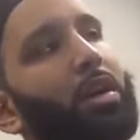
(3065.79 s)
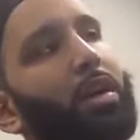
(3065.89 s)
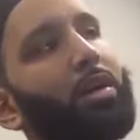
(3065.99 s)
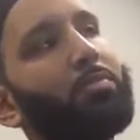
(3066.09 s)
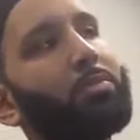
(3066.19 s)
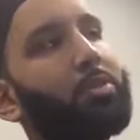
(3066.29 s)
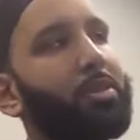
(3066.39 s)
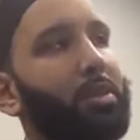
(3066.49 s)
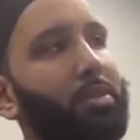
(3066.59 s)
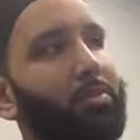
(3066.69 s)
Um, so
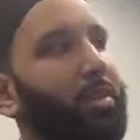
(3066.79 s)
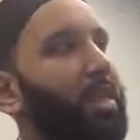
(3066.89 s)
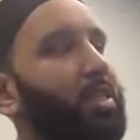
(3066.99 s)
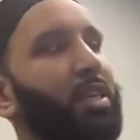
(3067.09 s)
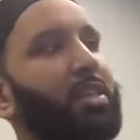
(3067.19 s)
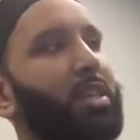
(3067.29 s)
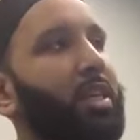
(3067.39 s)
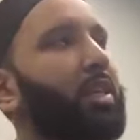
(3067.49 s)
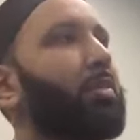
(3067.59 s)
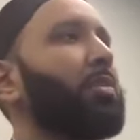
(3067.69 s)
just that's that's
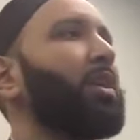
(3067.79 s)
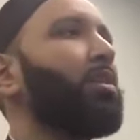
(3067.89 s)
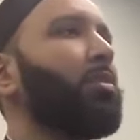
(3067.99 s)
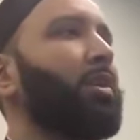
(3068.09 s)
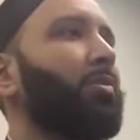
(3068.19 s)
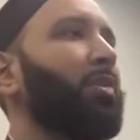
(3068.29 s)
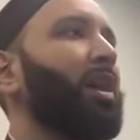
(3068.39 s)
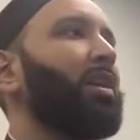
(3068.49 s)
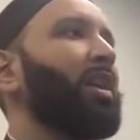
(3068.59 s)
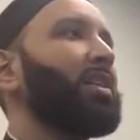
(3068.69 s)
it, and being you know
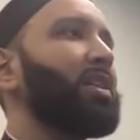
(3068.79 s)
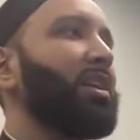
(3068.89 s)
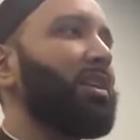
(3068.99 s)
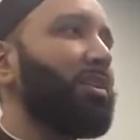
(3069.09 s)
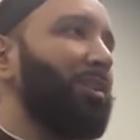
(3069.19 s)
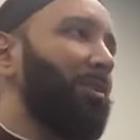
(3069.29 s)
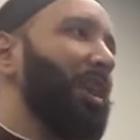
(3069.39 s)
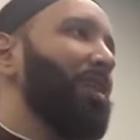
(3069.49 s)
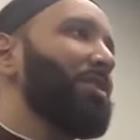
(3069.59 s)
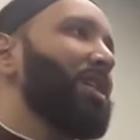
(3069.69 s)
not not sitting on the
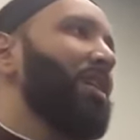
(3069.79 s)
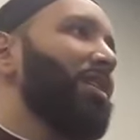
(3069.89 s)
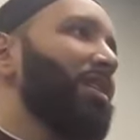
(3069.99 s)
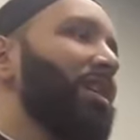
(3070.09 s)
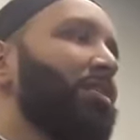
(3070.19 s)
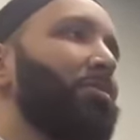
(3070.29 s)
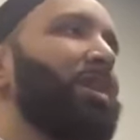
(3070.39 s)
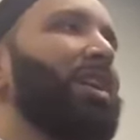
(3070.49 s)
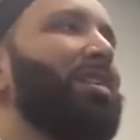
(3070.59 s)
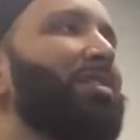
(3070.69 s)
graves, not not
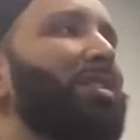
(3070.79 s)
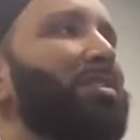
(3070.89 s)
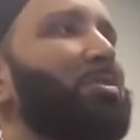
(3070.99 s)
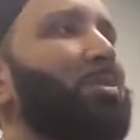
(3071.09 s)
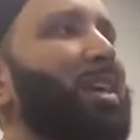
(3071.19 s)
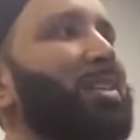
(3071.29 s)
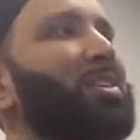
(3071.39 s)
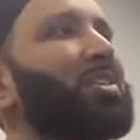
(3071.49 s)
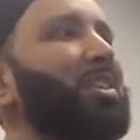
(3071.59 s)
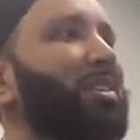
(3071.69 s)
doing anything strange,
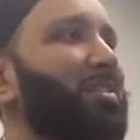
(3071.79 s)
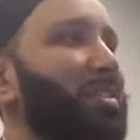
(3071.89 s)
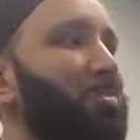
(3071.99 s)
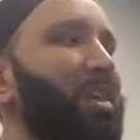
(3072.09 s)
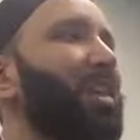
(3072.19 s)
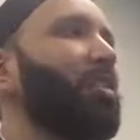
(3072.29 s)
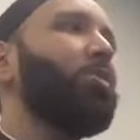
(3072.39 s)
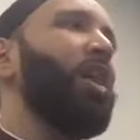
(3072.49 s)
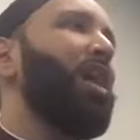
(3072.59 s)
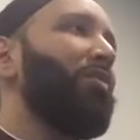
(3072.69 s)
just just making
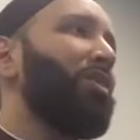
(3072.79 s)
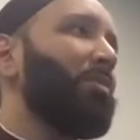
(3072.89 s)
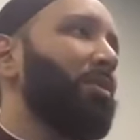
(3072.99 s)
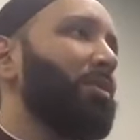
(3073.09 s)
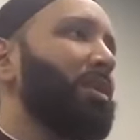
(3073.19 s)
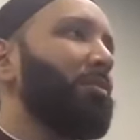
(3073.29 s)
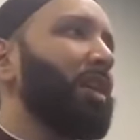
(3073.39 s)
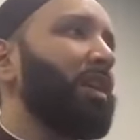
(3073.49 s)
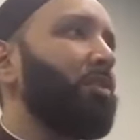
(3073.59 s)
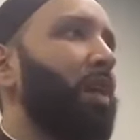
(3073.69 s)
du'a for the person,
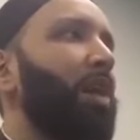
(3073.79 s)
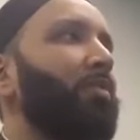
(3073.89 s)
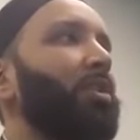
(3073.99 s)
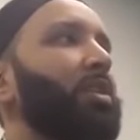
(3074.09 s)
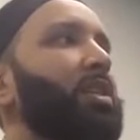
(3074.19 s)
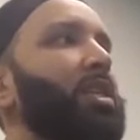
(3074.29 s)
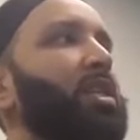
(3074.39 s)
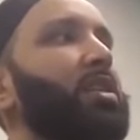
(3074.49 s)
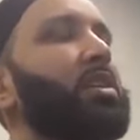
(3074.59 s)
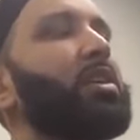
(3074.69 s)
making du'a for the
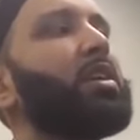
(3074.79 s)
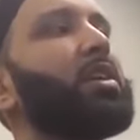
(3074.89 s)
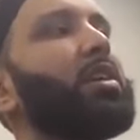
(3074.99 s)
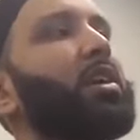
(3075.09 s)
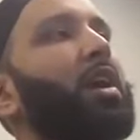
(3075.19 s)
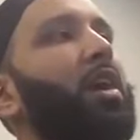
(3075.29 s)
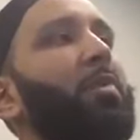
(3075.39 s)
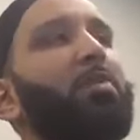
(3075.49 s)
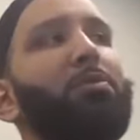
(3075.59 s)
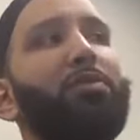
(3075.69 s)
deceased,
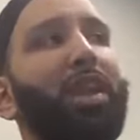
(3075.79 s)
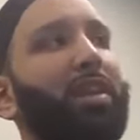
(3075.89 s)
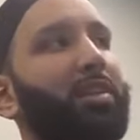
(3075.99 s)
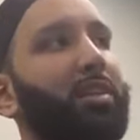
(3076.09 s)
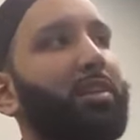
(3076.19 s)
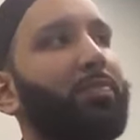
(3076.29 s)
um, and reflecting.